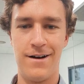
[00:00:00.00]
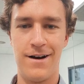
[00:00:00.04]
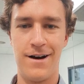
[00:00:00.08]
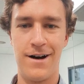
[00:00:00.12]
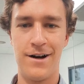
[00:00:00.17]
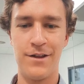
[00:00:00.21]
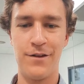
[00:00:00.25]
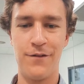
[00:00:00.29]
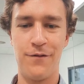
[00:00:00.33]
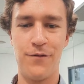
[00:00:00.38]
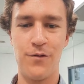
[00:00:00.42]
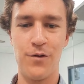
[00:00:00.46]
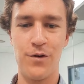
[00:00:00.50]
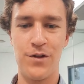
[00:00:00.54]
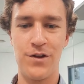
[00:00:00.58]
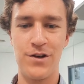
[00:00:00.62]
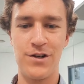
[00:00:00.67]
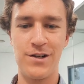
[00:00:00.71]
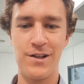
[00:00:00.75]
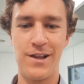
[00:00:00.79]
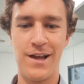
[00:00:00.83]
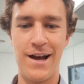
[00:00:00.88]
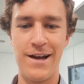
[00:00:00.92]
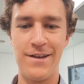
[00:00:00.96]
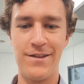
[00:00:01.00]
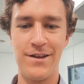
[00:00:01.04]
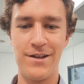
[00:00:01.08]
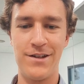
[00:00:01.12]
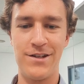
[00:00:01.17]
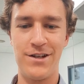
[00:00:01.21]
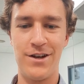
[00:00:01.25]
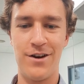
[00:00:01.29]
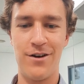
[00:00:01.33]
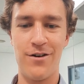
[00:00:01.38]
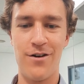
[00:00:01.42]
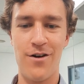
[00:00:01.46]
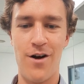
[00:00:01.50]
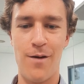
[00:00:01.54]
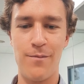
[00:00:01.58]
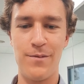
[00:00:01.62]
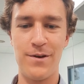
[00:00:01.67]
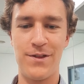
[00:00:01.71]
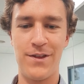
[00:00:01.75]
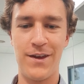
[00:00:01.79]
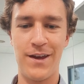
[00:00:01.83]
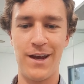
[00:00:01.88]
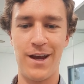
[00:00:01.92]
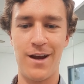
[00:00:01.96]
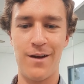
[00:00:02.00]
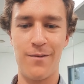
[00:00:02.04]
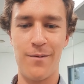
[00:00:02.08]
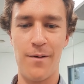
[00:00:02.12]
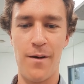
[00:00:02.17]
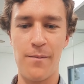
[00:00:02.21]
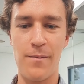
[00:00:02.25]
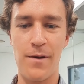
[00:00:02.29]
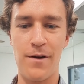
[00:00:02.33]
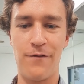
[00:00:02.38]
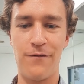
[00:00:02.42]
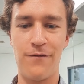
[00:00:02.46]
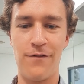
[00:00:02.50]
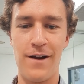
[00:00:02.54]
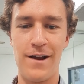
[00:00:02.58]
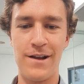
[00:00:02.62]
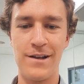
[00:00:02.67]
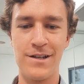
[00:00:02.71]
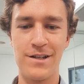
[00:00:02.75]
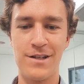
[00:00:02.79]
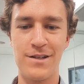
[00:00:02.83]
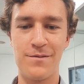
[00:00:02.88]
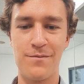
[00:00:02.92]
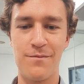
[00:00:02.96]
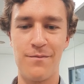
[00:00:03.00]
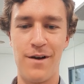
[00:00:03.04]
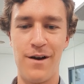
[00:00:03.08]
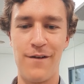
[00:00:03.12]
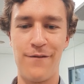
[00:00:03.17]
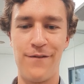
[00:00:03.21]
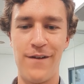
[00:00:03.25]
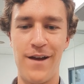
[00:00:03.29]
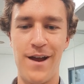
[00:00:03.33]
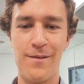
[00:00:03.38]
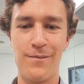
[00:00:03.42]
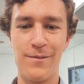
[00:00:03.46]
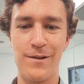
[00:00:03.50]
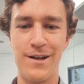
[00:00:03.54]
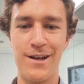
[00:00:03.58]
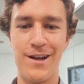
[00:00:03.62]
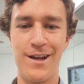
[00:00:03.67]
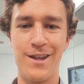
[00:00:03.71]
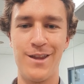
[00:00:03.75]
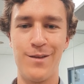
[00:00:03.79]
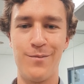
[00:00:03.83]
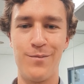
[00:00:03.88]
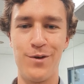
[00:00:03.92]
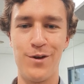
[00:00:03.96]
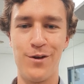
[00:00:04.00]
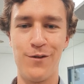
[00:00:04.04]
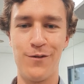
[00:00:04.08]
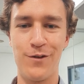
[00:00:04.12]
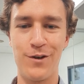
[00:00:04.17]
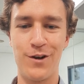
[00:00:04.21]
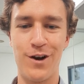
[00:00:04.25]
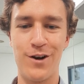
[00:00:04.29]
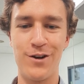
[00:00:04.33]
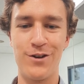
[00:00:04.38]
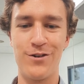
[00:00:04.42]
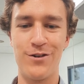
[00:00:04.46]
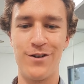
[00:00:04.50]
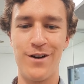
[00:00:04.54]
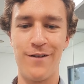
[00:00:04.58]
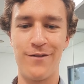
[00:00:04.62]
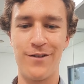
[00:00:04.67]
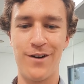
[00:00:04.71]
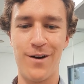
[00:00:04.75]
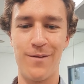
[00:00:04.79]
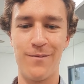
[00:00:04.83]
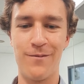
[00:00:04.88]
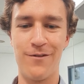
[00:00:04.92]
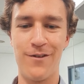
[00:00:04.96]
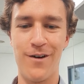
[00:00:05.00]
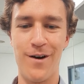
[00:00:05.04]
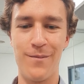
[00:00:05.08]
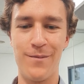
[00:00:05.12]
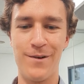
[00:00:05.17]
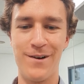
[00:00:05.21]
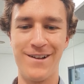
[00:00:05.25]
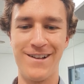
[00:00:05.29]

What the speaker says: On the 4th of July this year, I'll be thinking about my friends, my family, and the beautiful country I've come from.